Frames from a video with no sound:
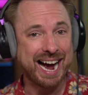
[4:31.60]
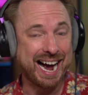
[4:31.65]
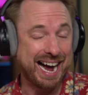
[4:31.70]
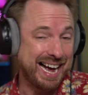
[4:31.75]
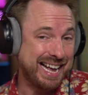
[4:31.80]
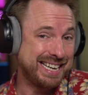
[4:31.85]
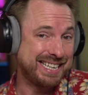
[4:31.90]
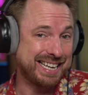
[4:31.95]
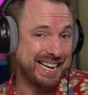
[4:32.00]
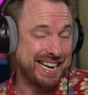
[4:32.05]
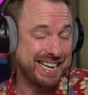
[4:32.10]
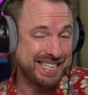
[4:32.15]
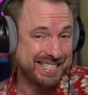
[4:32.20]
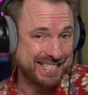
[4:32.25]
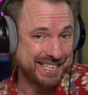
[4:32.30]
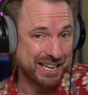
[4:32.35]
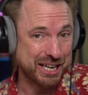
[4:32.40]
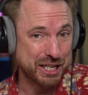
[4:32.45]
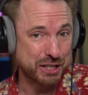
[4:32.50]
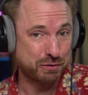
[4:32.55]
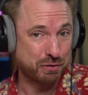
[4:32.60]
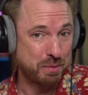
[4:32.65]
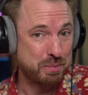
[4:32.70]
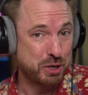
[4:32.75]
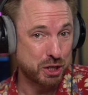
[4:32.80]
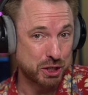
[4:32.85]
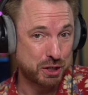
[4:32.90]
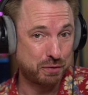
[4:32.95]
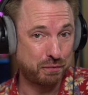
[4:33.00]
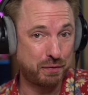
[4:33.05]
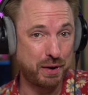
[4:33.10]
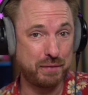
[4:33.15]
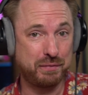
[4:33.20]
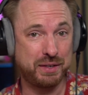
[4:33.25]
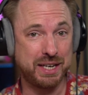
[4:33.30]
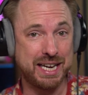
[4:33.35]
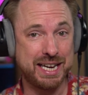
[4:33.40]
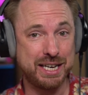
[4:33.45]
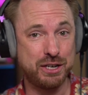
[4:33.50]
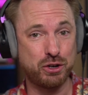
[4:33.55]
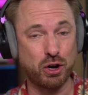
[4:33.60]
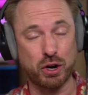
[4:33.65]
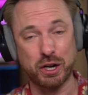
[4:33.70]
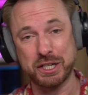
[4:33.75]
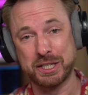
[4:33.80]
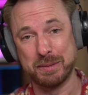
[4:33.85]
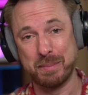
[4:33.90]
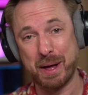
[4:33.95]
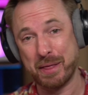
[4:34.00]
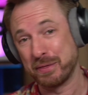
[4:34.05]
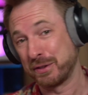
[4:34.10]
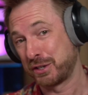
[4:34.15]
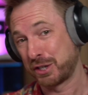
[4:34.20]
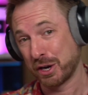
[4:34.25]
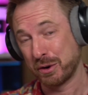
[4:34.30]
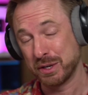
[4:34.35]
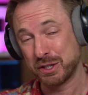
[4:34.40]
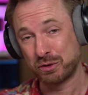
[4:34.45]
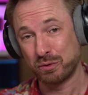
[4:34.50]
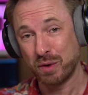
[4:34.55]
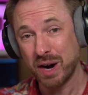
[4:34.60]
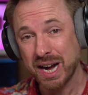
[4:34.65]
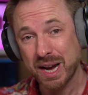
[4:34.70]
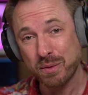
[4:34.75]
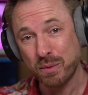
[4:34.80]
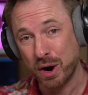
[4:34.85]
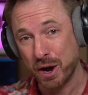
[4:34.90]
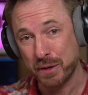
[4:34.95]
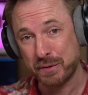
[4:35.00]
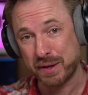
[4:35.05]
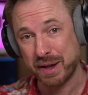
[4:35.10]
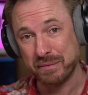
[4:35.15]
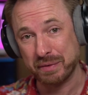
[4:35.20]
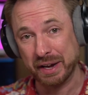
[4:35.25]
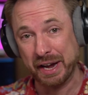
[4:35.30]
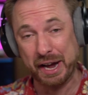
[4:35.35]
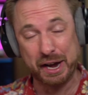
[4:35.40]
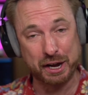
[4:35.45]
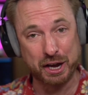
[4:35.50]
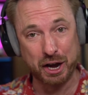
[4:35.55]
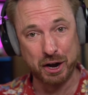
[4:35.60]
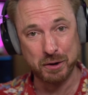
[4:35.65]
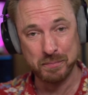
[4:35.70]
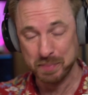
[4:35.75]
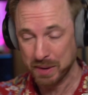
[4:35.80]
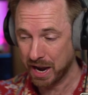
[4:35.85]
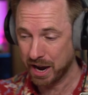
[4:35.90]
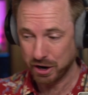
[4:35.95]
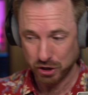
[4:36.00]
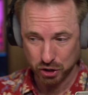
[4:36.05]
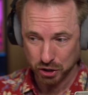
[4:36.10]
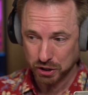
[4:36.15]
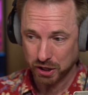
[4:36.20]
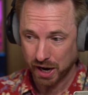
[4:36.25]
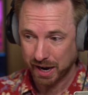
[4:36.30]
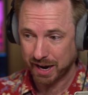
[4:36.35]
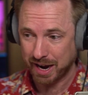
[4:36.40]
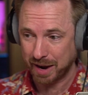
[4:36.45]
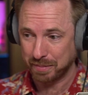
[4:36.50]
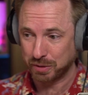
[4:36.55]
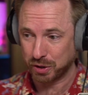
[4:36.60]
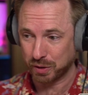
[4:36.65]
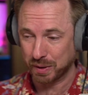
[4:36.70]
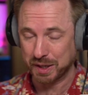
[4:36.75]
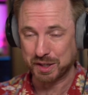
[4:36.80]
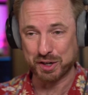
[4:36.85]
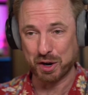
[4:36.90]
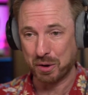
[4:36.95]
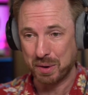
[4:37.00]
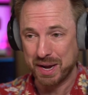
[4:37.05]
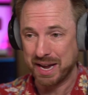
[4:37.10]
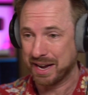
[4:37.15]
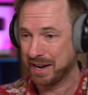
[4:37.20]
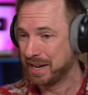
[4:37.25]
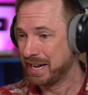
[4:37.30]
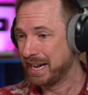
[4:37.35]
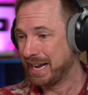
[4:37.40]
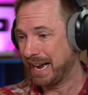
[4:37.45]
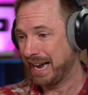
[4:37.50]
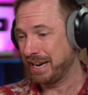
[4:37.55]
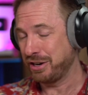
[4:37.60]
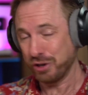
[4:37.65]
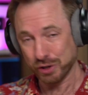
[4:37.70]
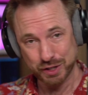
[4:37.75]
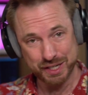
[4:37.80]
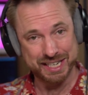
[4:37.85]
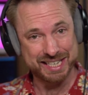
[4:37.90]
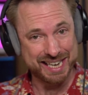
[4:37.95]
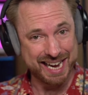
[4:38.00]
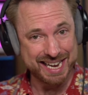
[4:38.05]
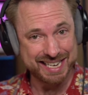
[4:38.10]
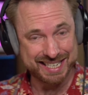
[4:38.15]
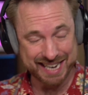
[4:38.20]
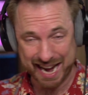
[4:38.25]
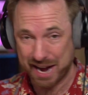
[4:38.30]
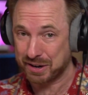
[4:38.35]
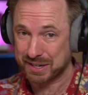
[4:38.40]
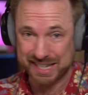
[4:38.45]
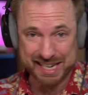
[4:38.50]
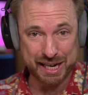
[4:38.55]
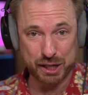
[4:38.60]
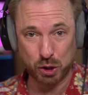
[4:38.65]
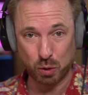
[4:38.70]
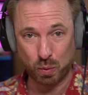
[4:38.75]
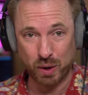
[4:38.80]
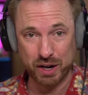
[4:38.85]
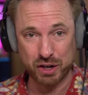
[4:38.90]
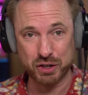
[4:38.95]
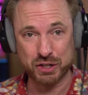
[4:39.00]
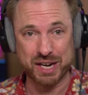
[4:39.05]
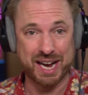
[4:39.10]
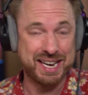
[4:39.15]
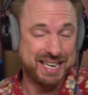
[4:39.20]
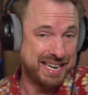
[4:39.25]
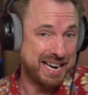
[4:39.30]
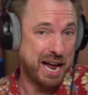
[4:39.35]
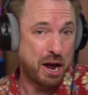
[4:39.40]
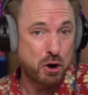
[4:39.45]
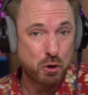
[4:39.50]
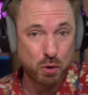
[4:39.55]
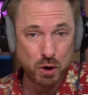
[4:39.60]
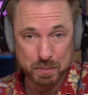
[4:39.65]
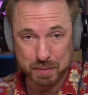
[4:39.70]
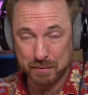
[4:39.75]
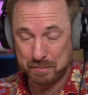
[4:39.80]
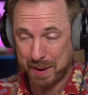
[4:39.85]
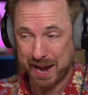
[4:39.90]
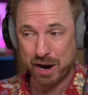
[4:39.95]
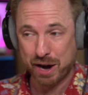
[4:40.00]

and it starts from just fifteen dollars a month, so it's really worth giving it a go, just like I'm doing so here. And just to test it out, to kick the wheels, I did a group of